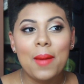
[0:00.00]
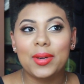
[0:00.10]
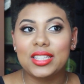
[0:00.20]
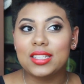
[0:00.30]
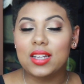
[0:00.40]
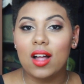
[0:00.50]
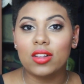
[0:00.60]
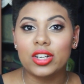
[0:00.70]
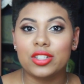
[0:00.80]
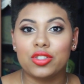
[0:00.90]
But this
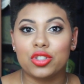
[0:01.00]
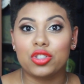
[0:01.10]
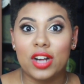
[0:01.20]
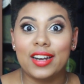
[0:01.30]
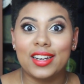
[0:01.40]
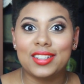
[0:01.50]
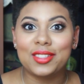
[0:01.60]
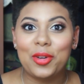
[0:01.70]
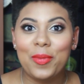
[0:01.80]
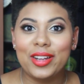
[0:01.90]
color is just trending
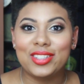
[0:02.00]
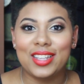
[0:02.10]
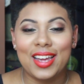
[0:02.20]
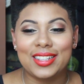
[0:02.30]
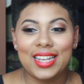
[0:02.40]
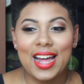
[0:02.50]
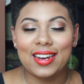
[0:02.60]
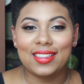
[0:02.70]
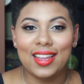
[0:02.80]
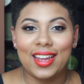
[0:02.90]
so much that it's
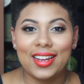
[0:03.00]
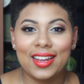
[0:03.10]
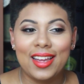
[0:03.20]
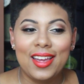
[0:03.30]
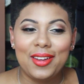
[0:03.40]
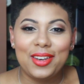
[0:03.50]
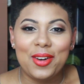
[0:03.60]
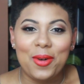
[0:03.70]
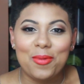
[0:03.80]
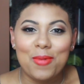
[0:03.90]
kind of like, you
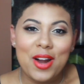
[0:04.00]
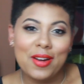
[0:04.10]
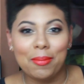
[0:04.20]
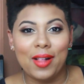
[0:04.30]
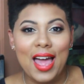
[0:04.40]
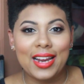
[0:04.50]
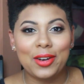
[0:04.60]
know, wearing black.